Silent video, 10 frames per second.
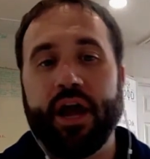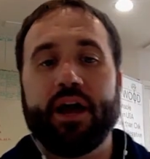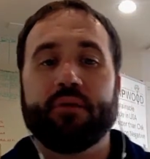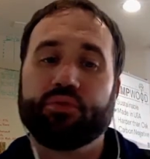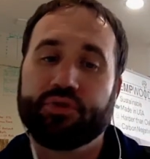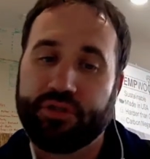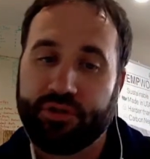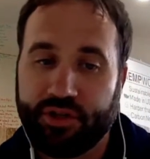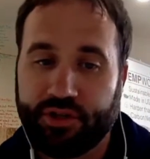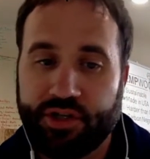and
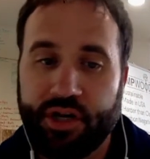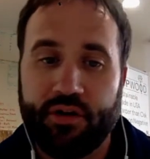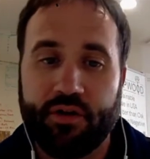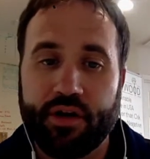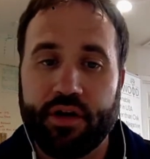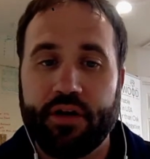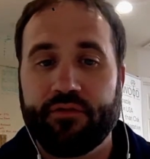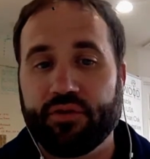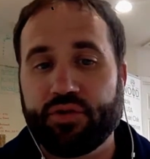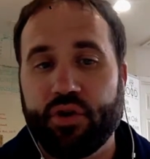Brazilian cherry if
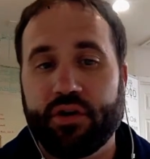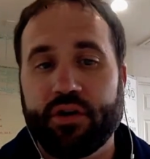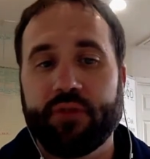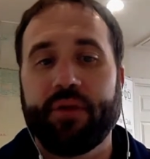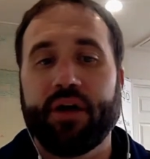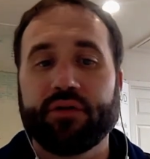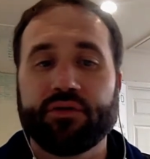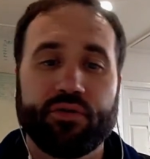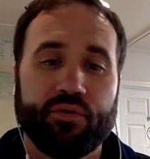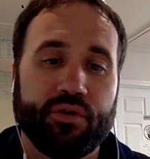you're talking about
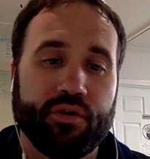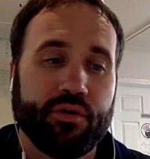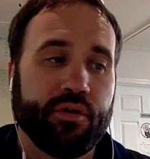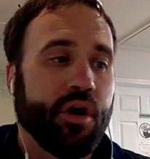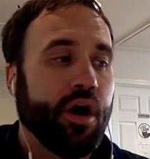your